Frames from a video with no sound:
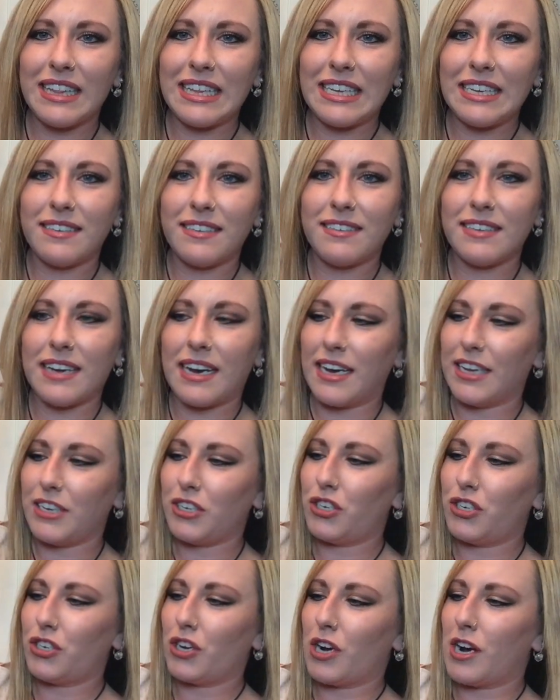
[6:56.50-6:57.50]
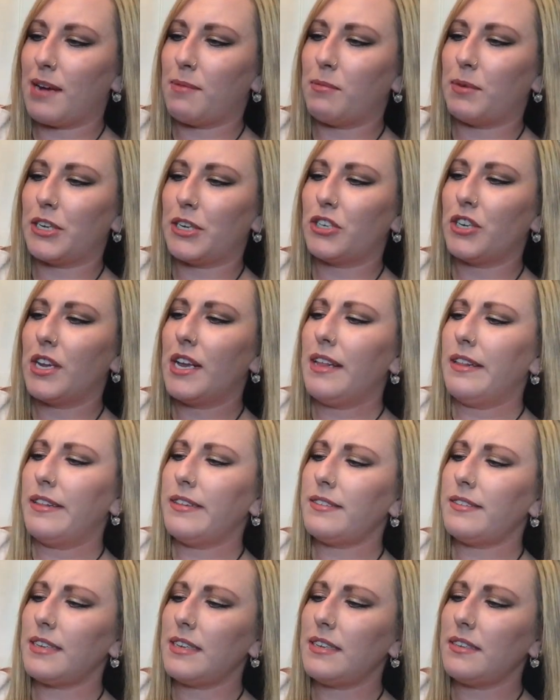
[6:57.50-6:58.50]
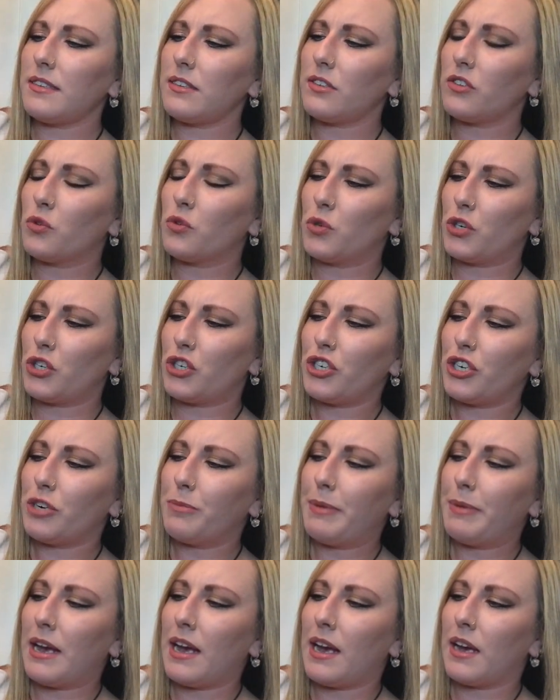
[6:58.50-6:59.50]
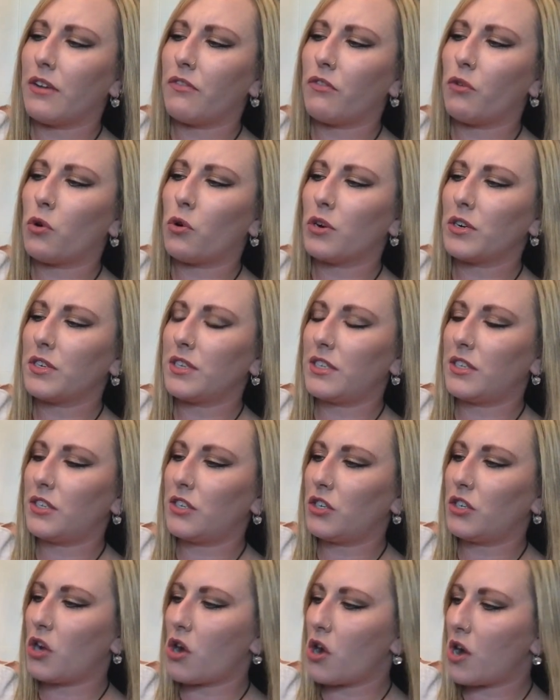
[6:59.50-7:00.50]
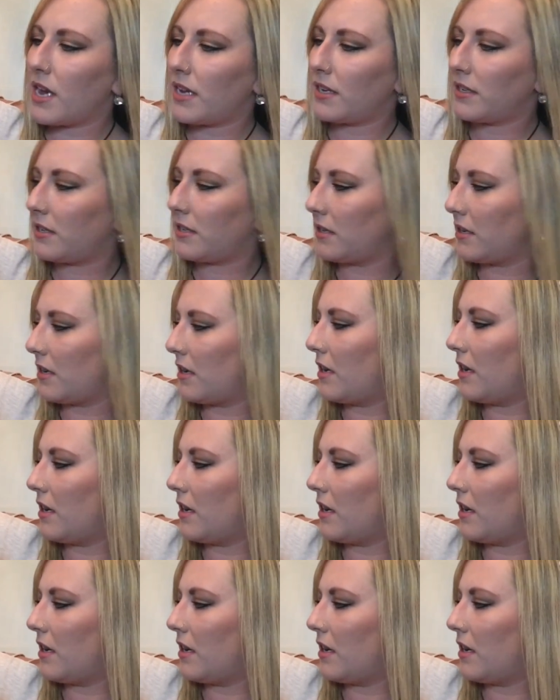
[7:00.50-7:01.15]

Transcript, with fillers: The side shot, which this is a squishier bag. Of course, it's not